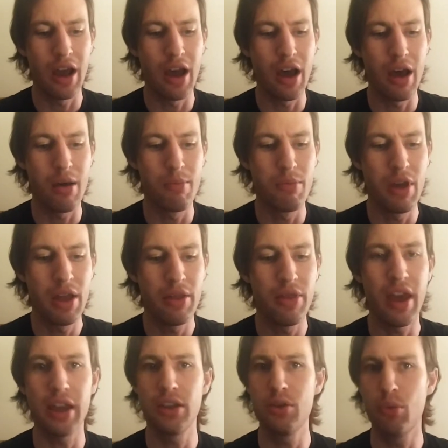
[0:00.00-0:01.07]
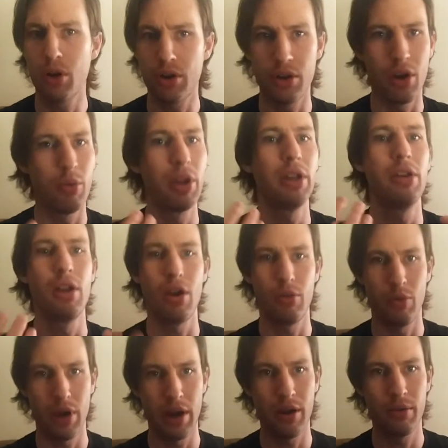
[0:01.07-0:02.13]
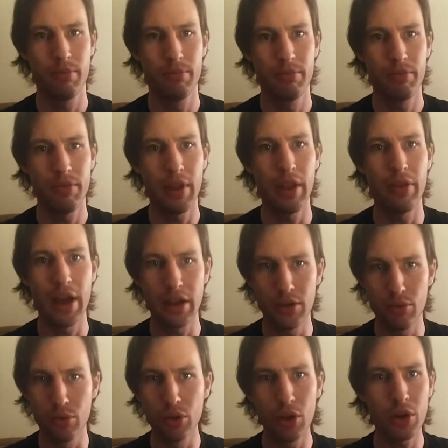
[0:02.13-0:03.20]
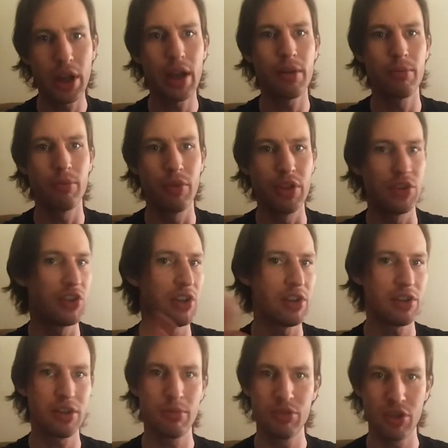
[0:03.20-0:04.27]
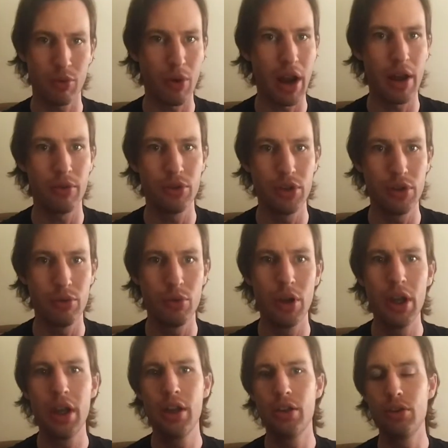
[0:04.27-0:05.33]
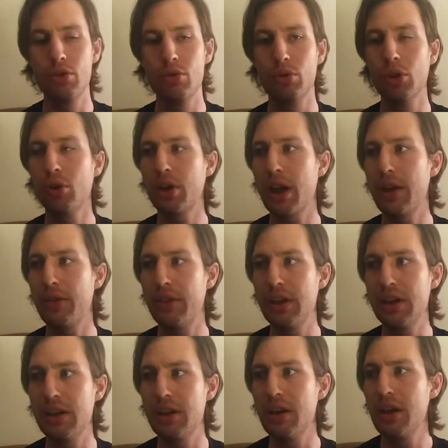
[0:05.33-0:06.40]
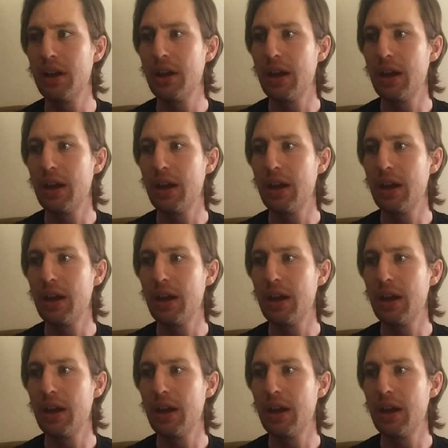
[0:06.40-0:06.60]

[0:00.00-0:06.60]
that you are going nowhere, and that you look at the systems around you, you look at the